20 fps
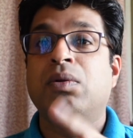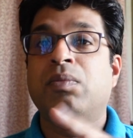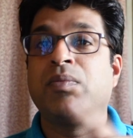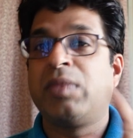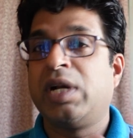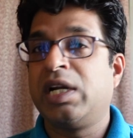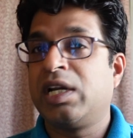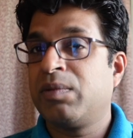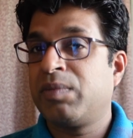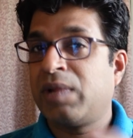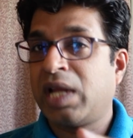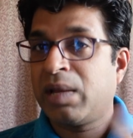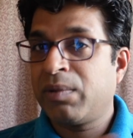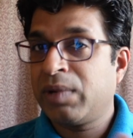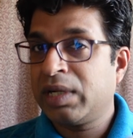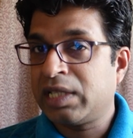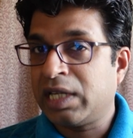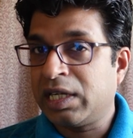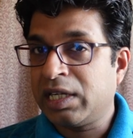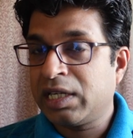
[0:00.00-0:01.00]
multiply
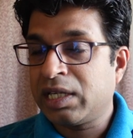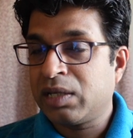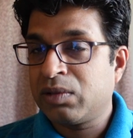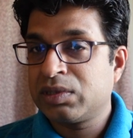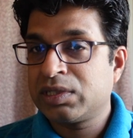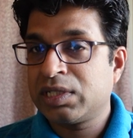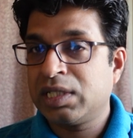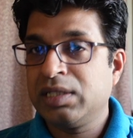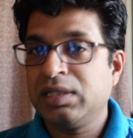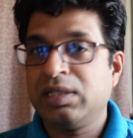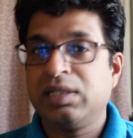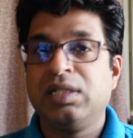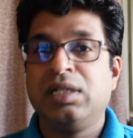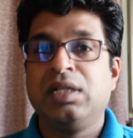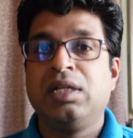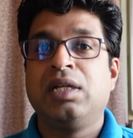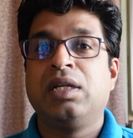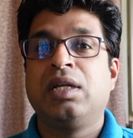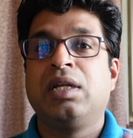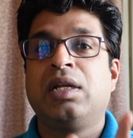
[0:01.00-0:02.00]
by 30,000,
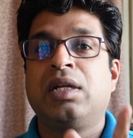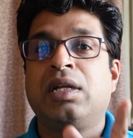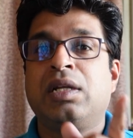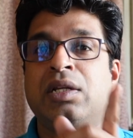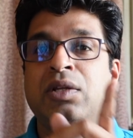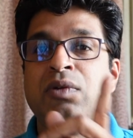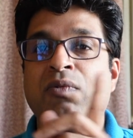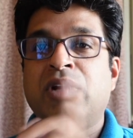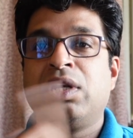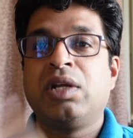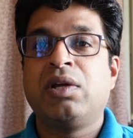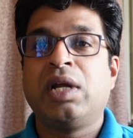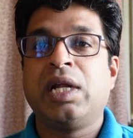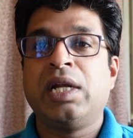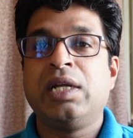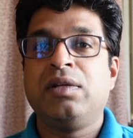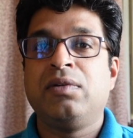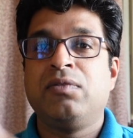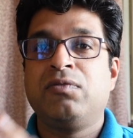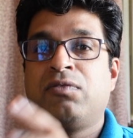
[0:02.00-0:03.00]
you will
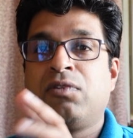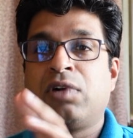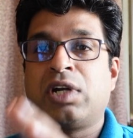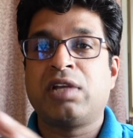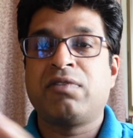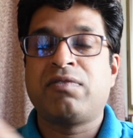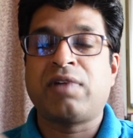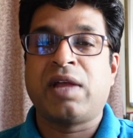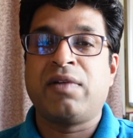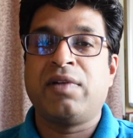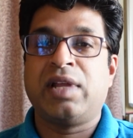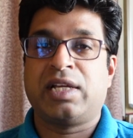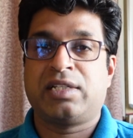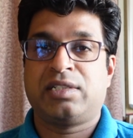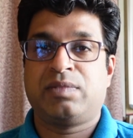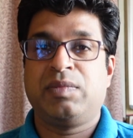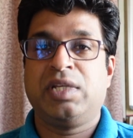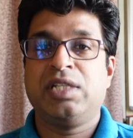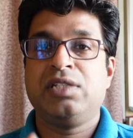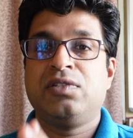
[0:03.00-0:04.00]
get 45
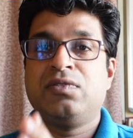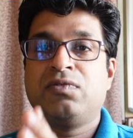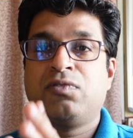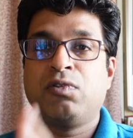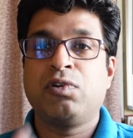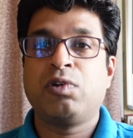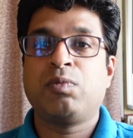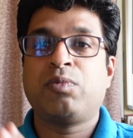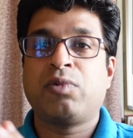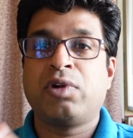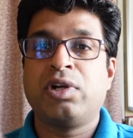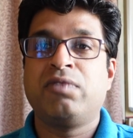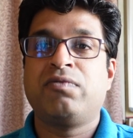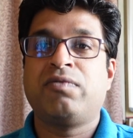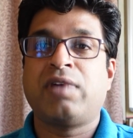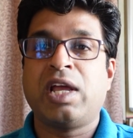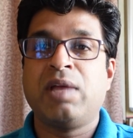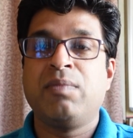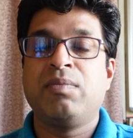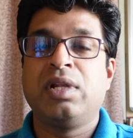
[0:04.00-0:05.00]
lakhs, means
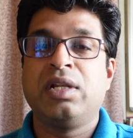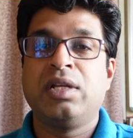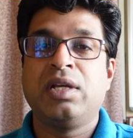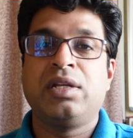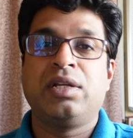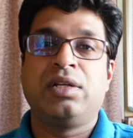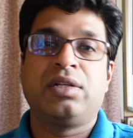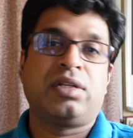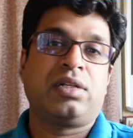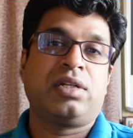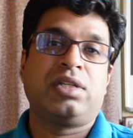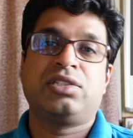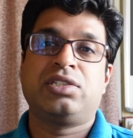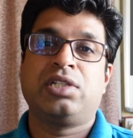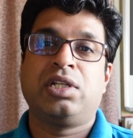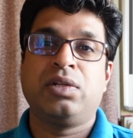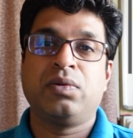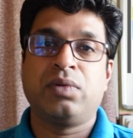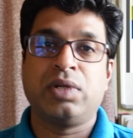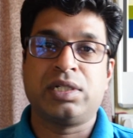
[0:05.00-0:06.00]
4.5 million
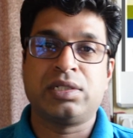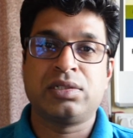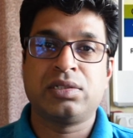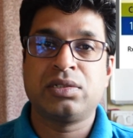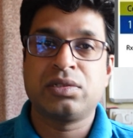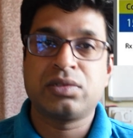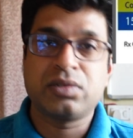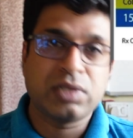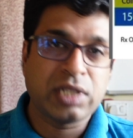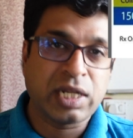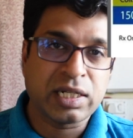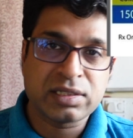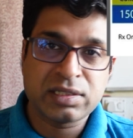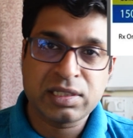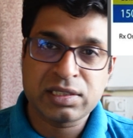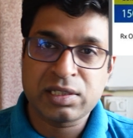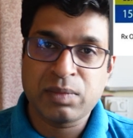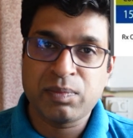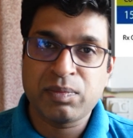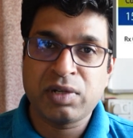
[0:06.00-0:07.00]
international units. So that's
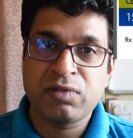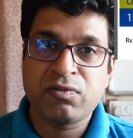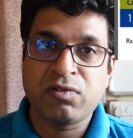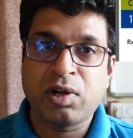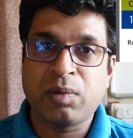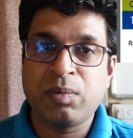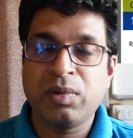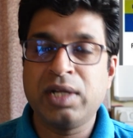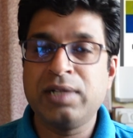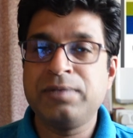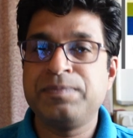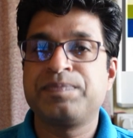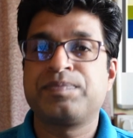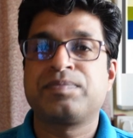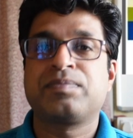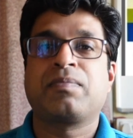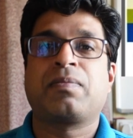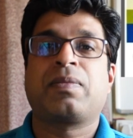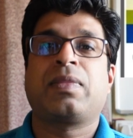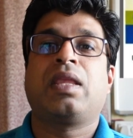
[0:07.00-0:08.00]
the simple formula.
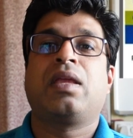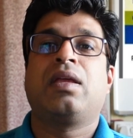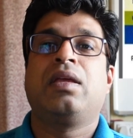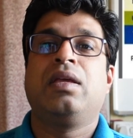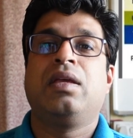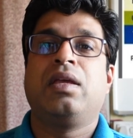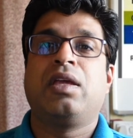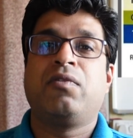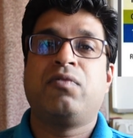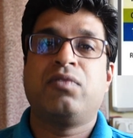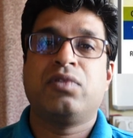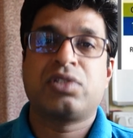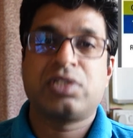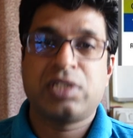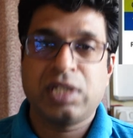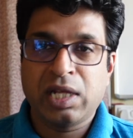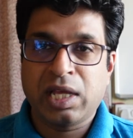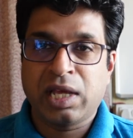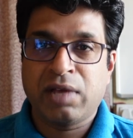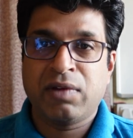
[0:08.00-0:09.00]
If you
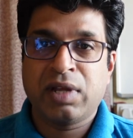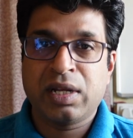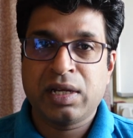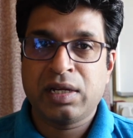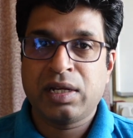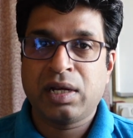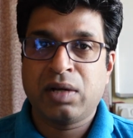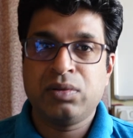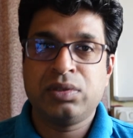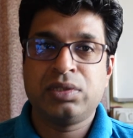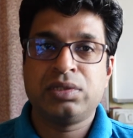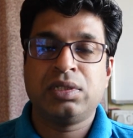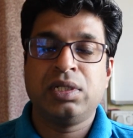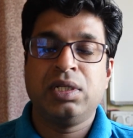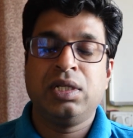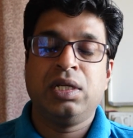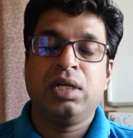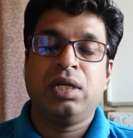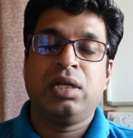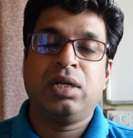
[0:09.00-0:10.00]
still have any doubts,
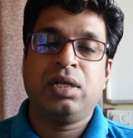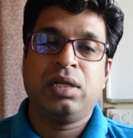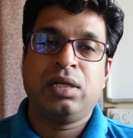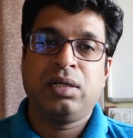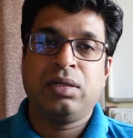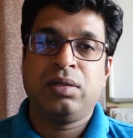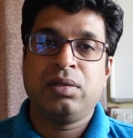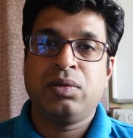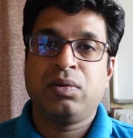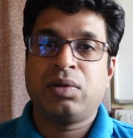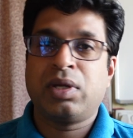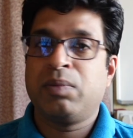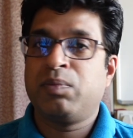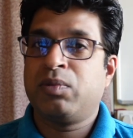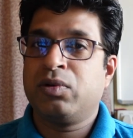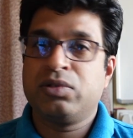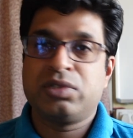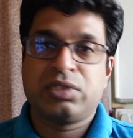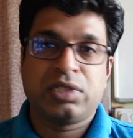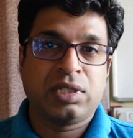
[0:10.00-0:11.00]
you can
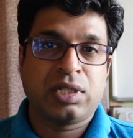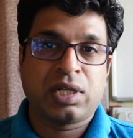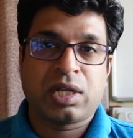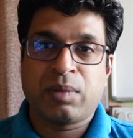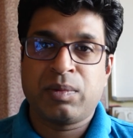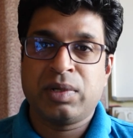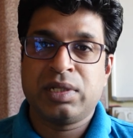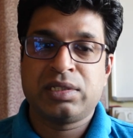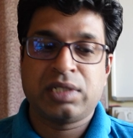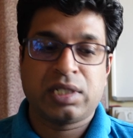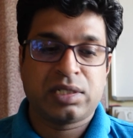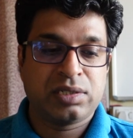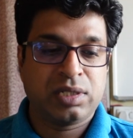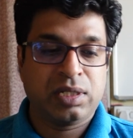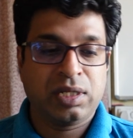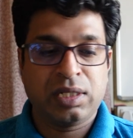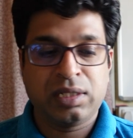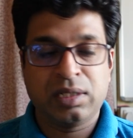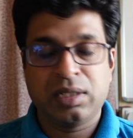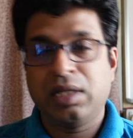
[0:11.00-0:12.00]
post in the comment
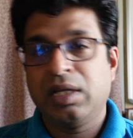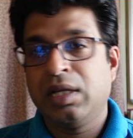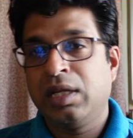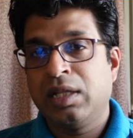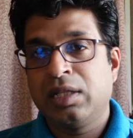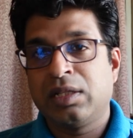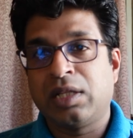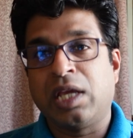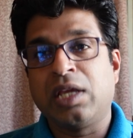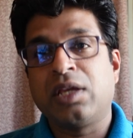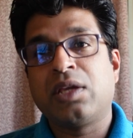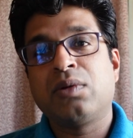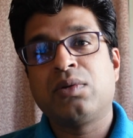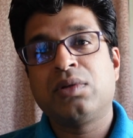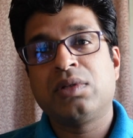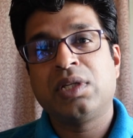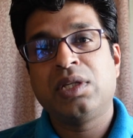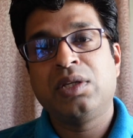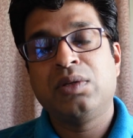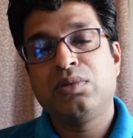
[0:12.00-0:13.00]
section. And thank you
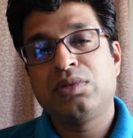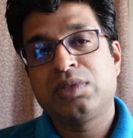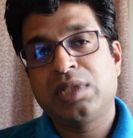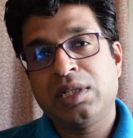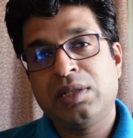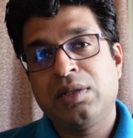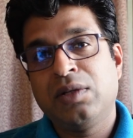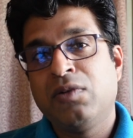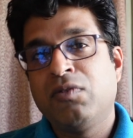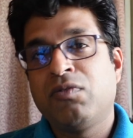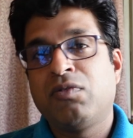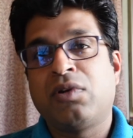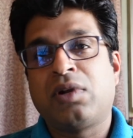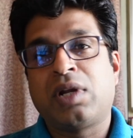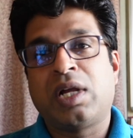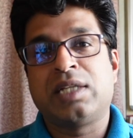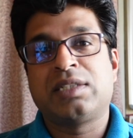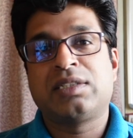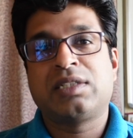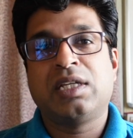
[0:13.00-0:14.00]
to the user for
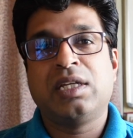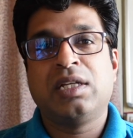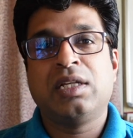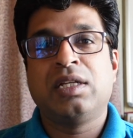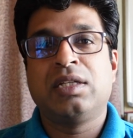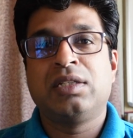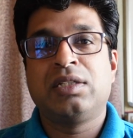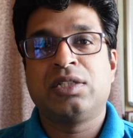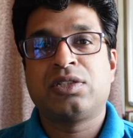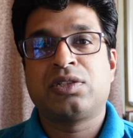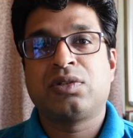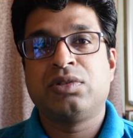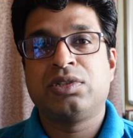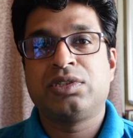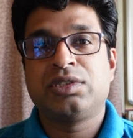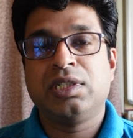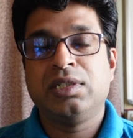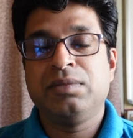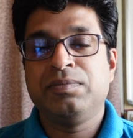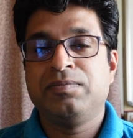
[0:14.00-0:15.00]
asking this
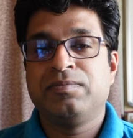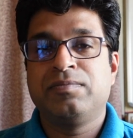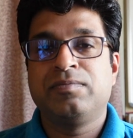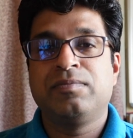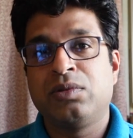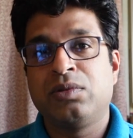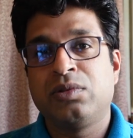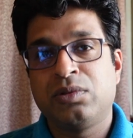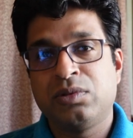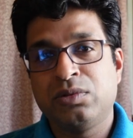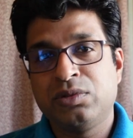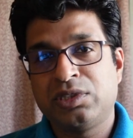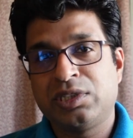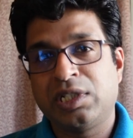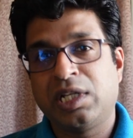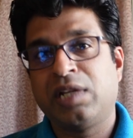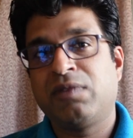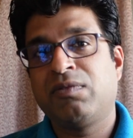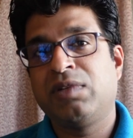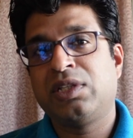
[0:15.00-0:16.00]
question. Do
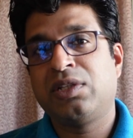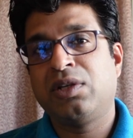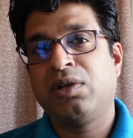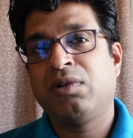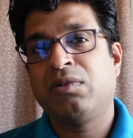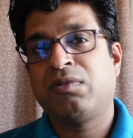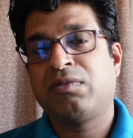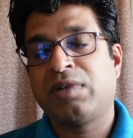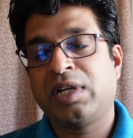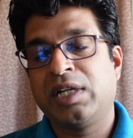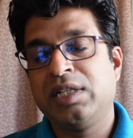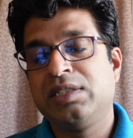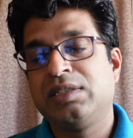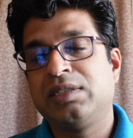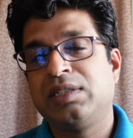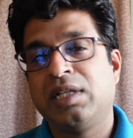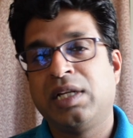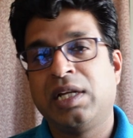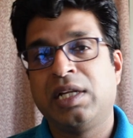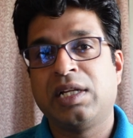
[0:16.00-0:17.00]
share with your
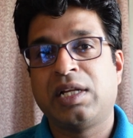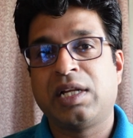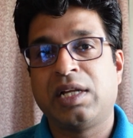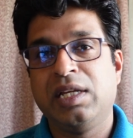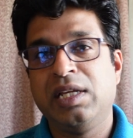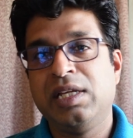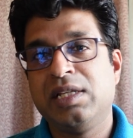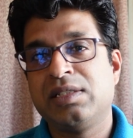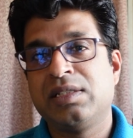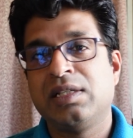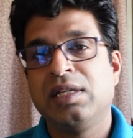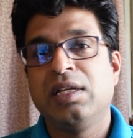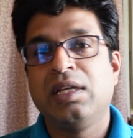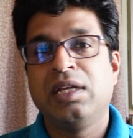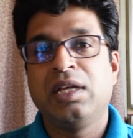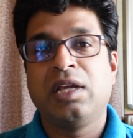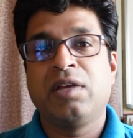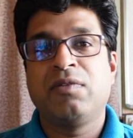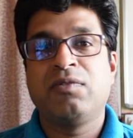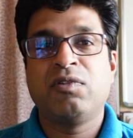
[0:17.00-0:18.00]
friends and colleagues
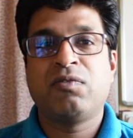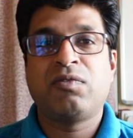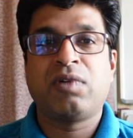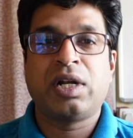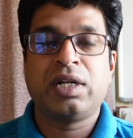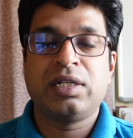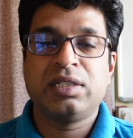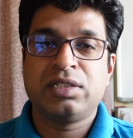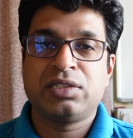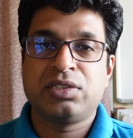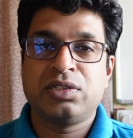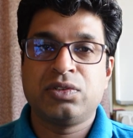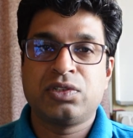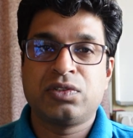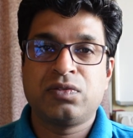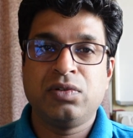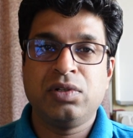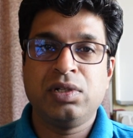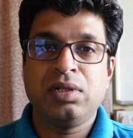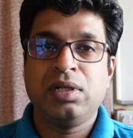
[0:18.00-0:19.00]
if you find this
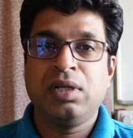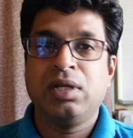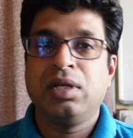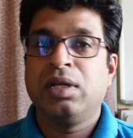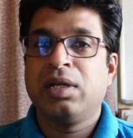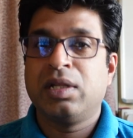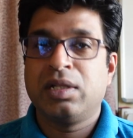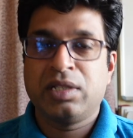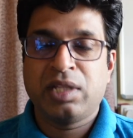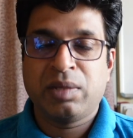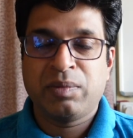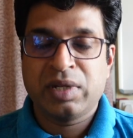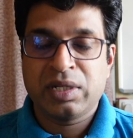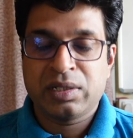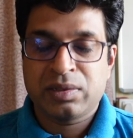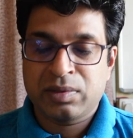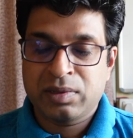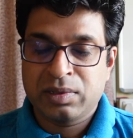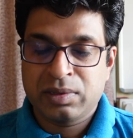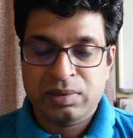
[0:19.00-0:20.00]
useful.
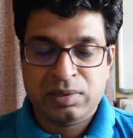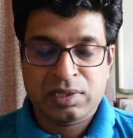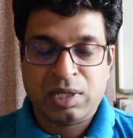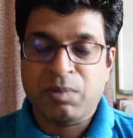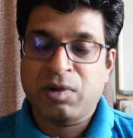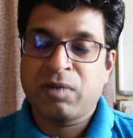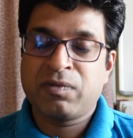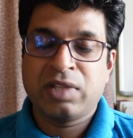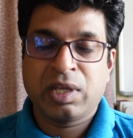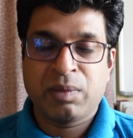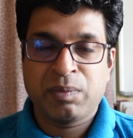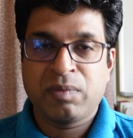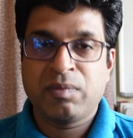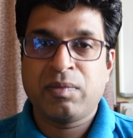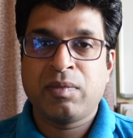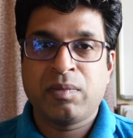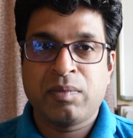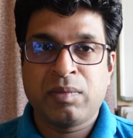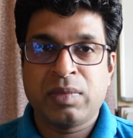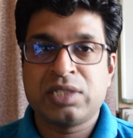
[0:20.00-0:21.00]
Some of
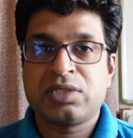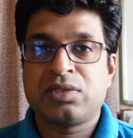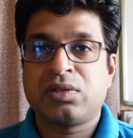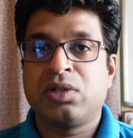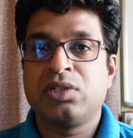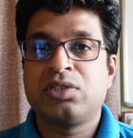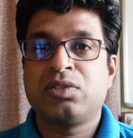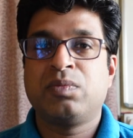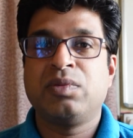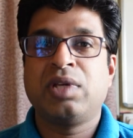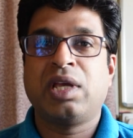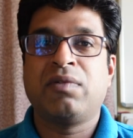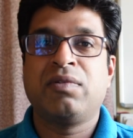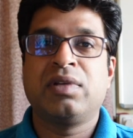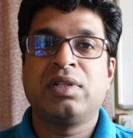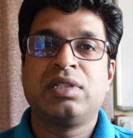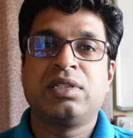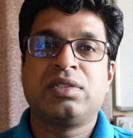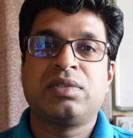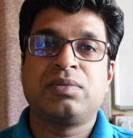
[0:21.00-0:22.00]
them must also be
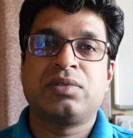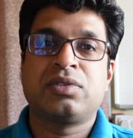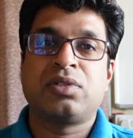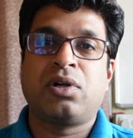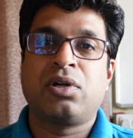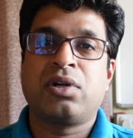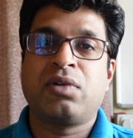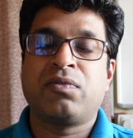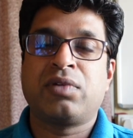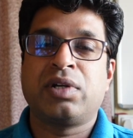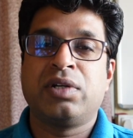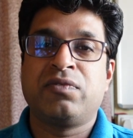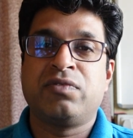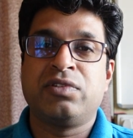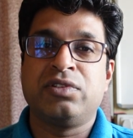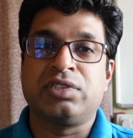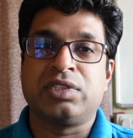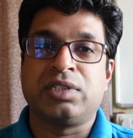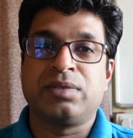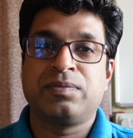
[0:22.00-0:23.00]
having this sort of
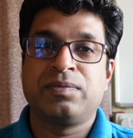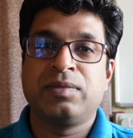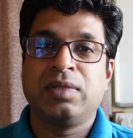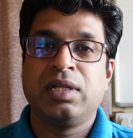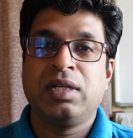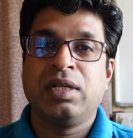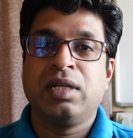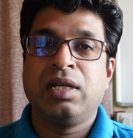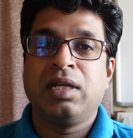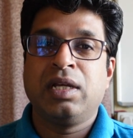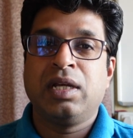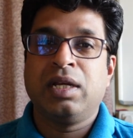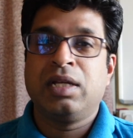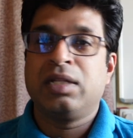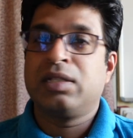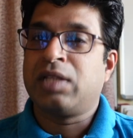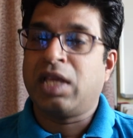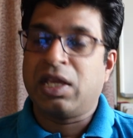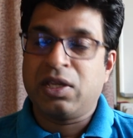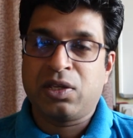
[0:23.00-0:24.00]
confusion.
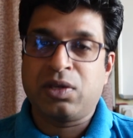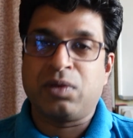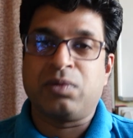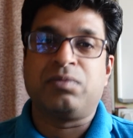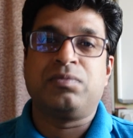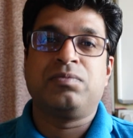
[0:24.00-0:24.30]
Thank you.